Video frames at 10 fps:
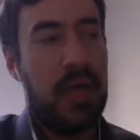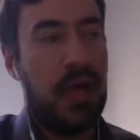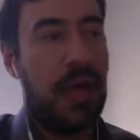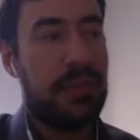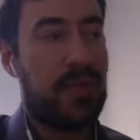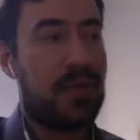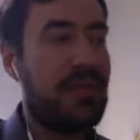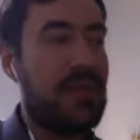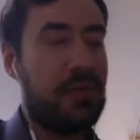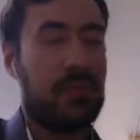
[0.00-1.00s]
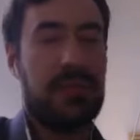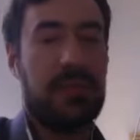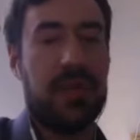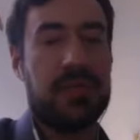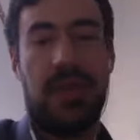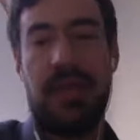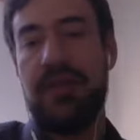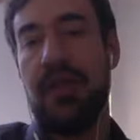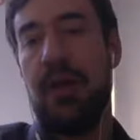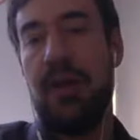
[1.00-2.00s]
um, so I'd love to hear your thoughts on,
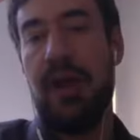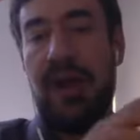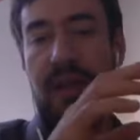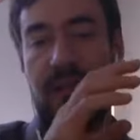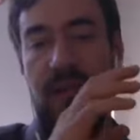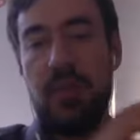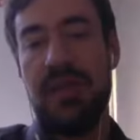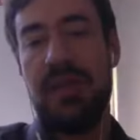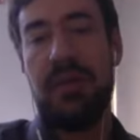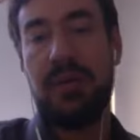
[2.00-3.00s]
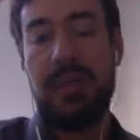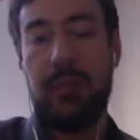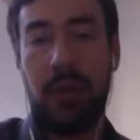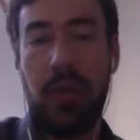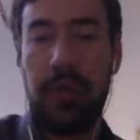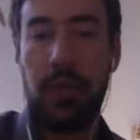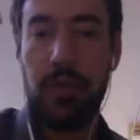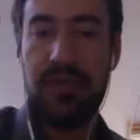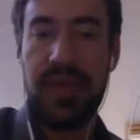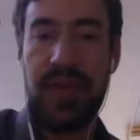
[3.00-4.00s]
you know, assuming people are on board
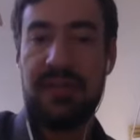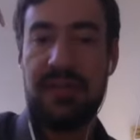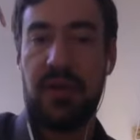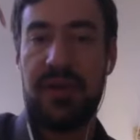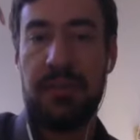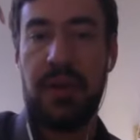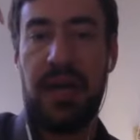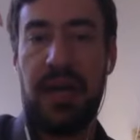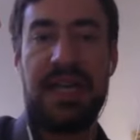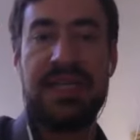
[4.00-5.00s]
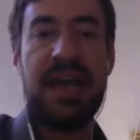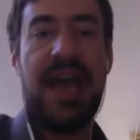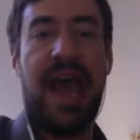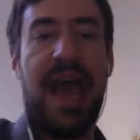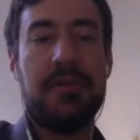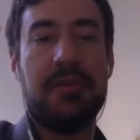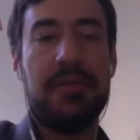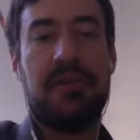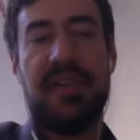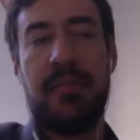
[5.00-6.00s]
with the idea of starting a podcast, how do
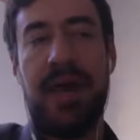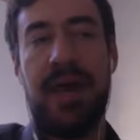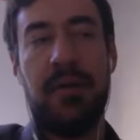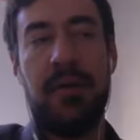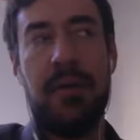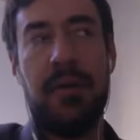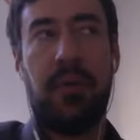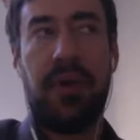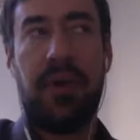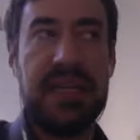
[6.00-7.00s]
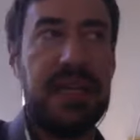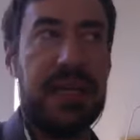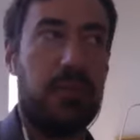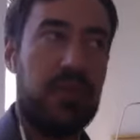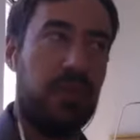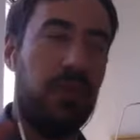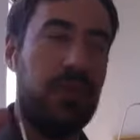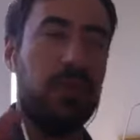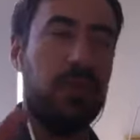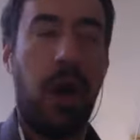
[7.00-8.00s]
you think about branding it? What you, what
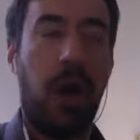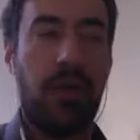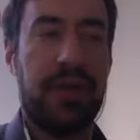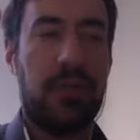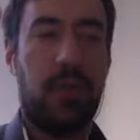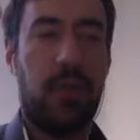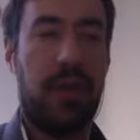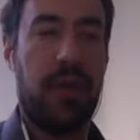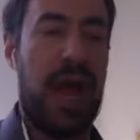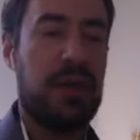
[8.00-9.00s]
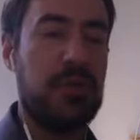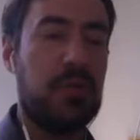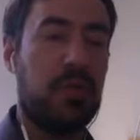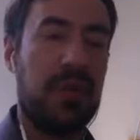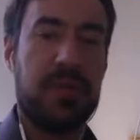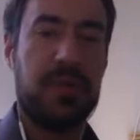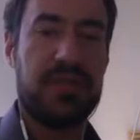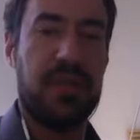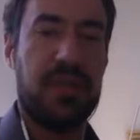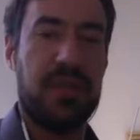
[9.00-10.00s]
do you call it? How do you limit
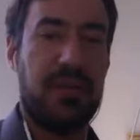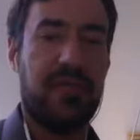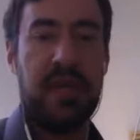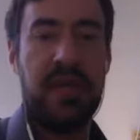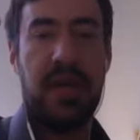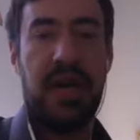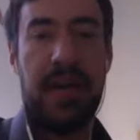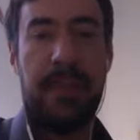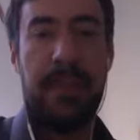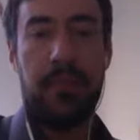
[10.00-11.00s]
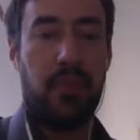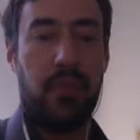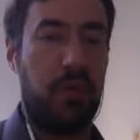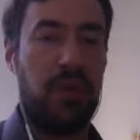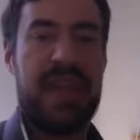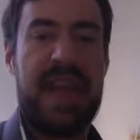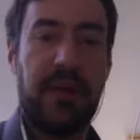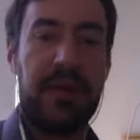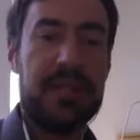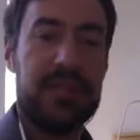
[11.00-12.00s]
yourself? Um, what, what are the
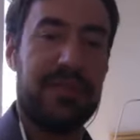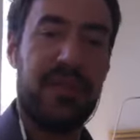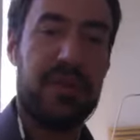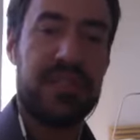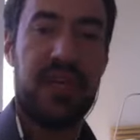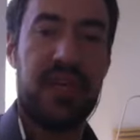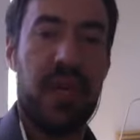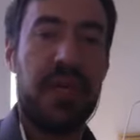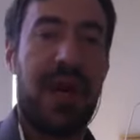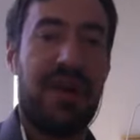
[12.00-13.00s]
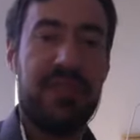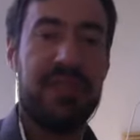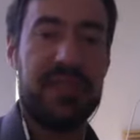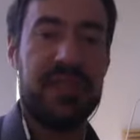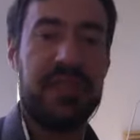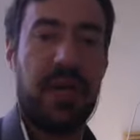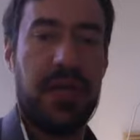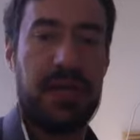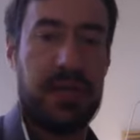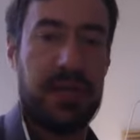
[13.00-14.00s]
areas you're focusing on and not focusing
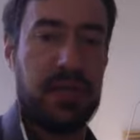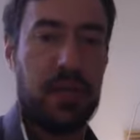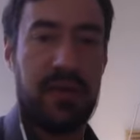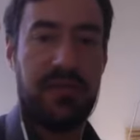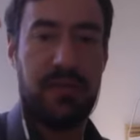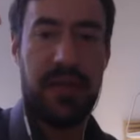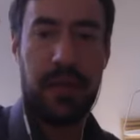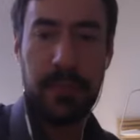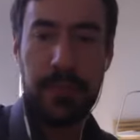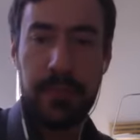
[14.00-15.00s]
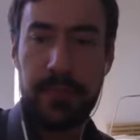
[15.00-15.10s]
on and, so on from there?